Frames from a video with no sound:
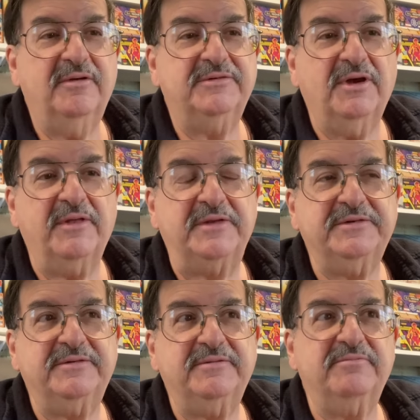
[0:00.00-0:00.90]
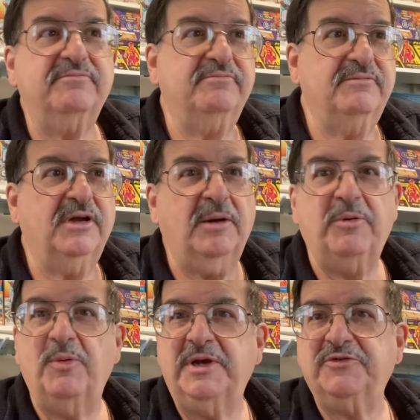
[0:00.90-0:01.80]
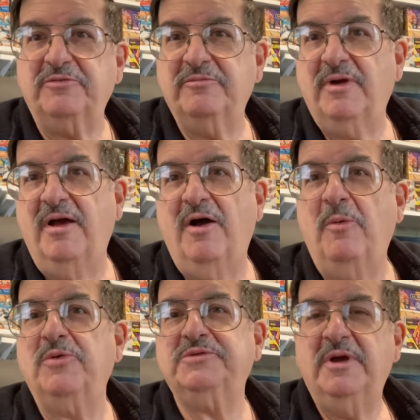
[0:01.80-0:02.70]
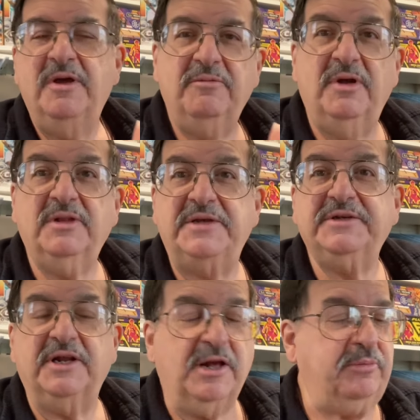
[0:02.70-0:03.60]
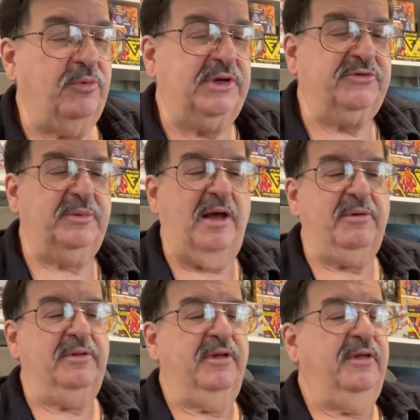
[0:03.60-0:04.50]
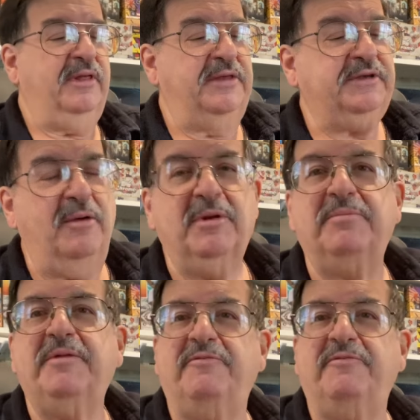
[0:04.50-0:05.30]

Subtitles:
So that's a couple weeks, less than a couple weeks from now. But that's coming up the